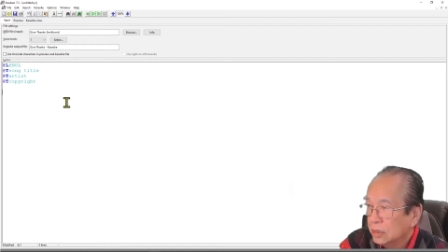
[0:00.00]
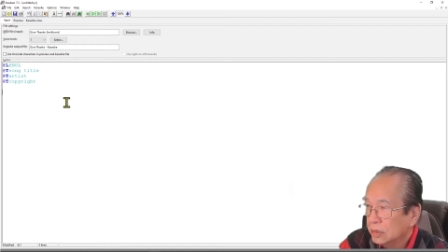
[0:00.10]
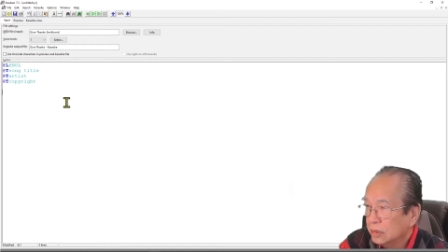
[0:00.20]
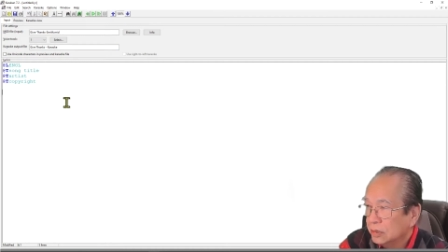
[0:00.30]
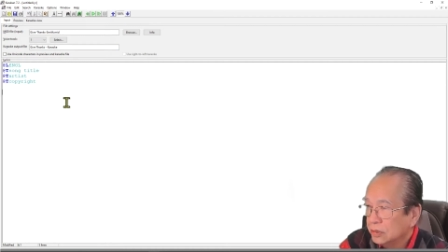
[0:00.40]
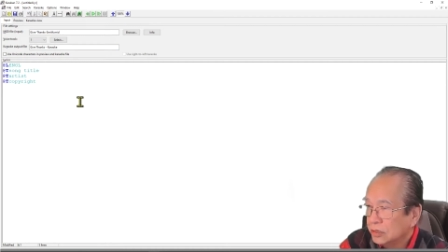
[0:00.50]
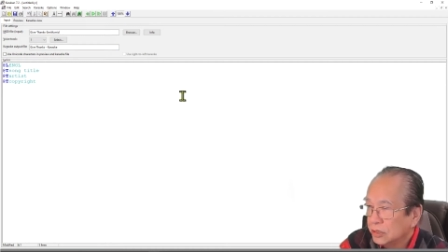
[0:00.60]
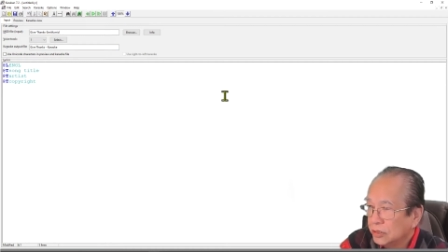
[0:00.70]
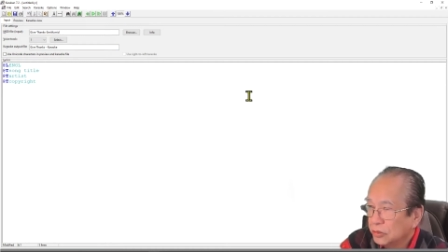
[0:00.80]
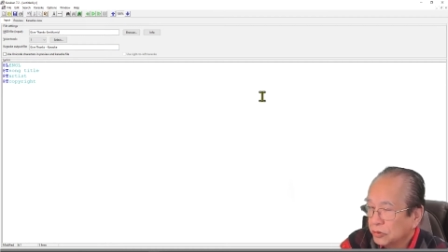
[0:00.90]
It's
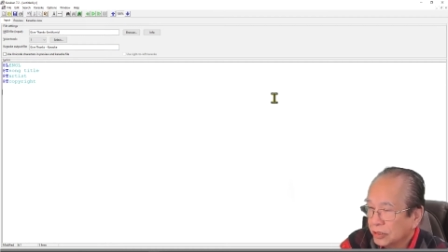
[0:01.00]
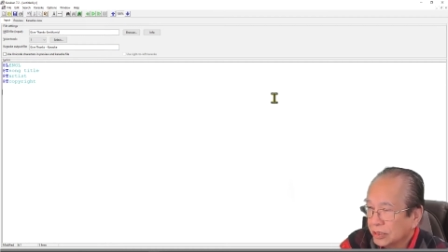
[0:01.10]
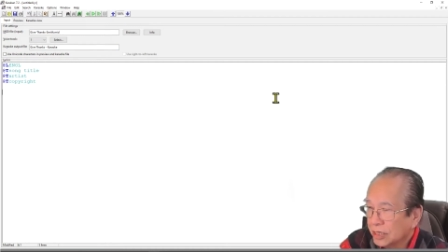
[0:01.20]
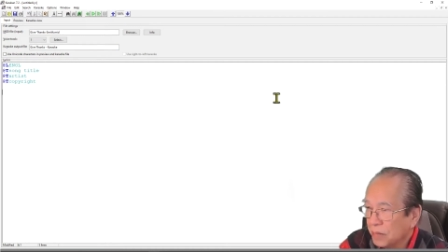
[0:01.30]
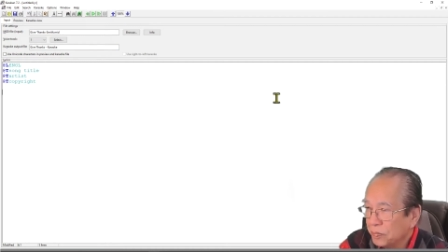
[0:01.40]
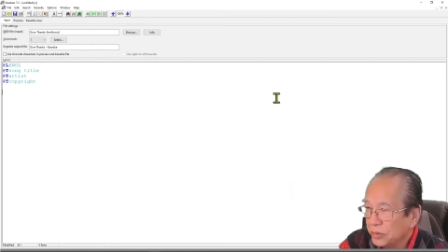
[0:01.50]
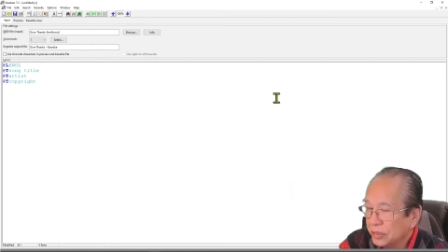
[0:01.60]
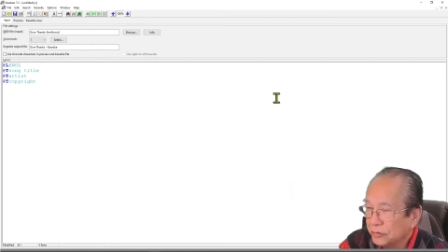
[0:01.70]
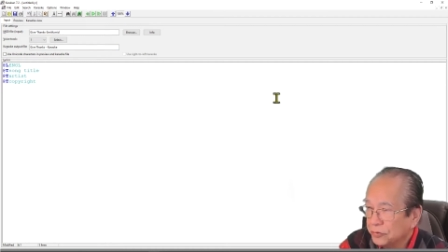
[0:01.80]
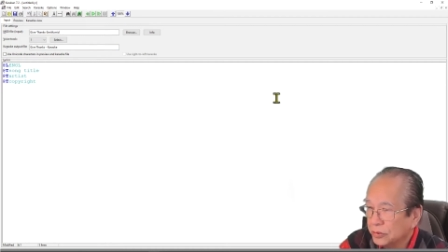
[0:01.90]
either you can copy
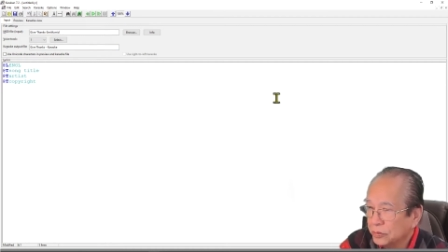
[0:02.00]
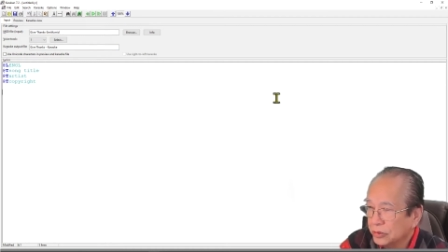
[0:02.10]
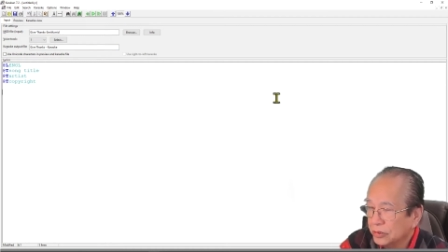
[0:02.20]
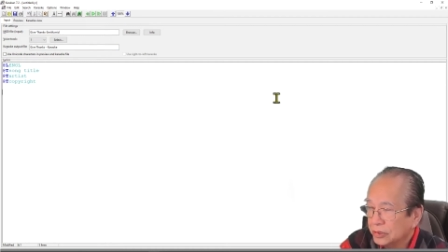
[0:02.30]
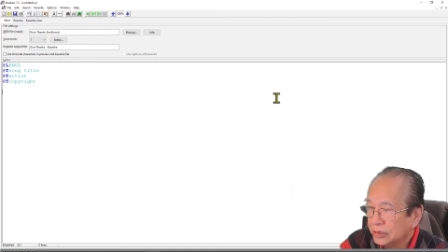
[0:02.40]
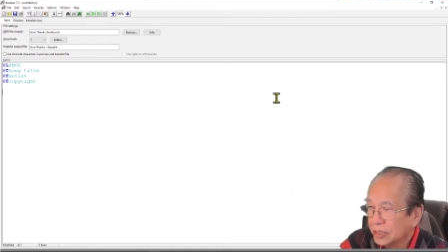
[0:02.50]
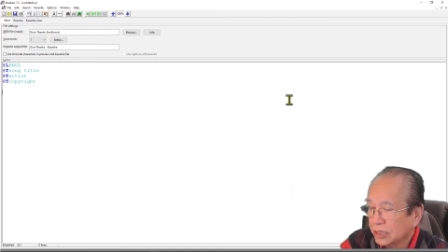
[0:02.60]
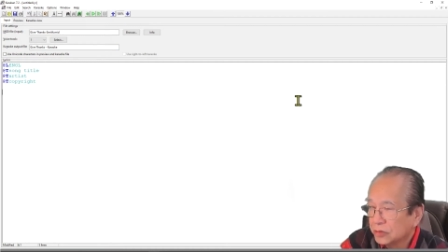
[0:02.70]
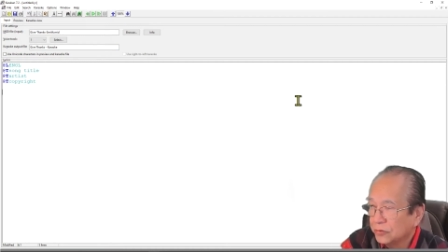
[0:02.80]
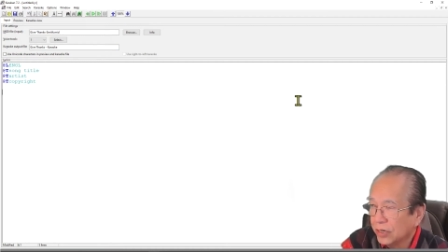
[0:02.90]
it from your
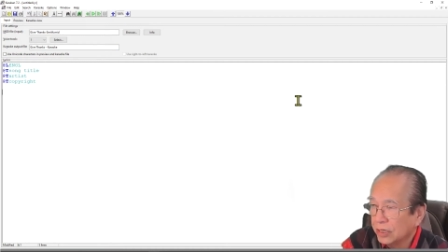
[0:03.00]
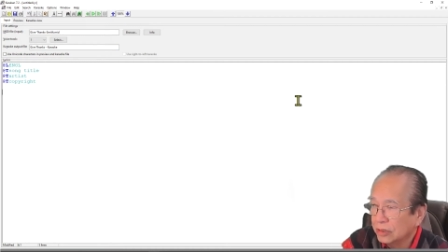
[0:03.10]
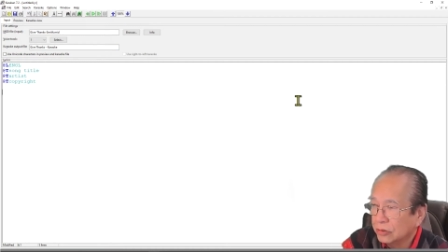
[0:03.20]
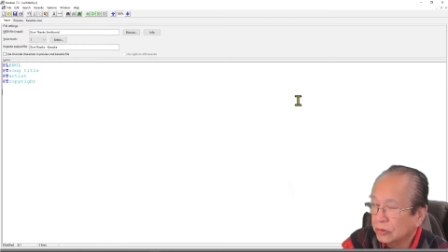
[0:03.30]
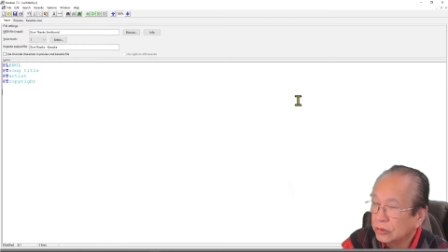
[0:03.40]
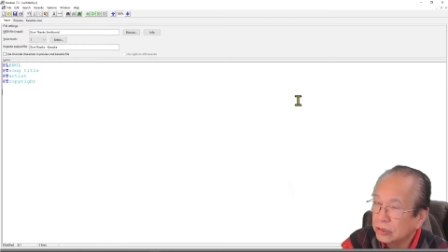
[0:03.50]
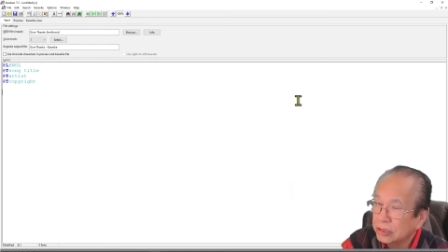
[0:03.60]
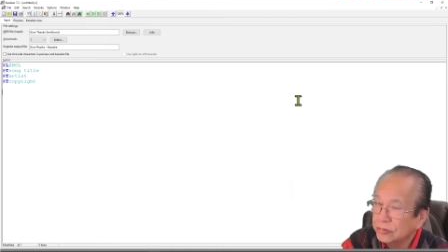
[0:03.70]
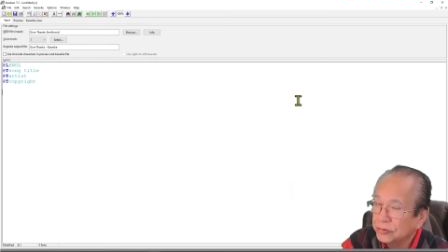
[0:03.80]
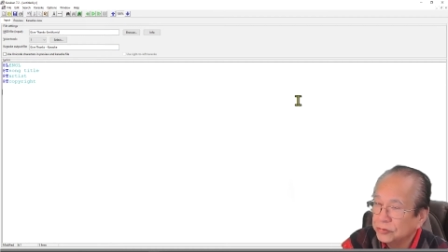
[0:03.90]
text file or
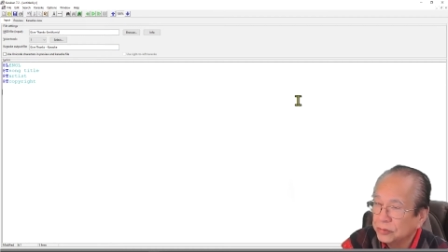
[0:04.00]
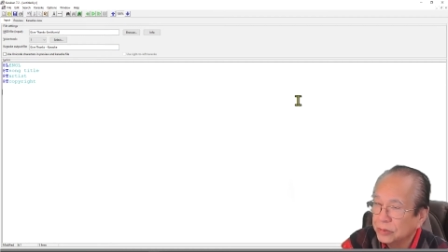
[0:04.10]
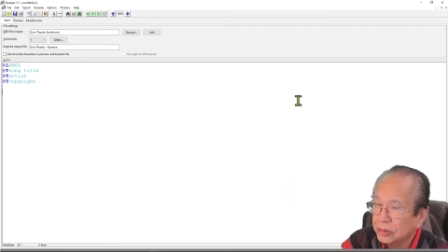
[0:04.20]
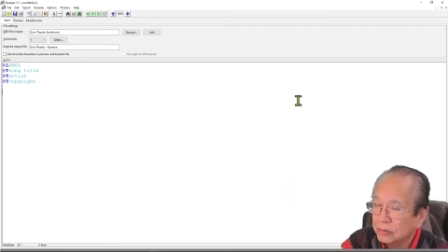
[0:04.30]
even from a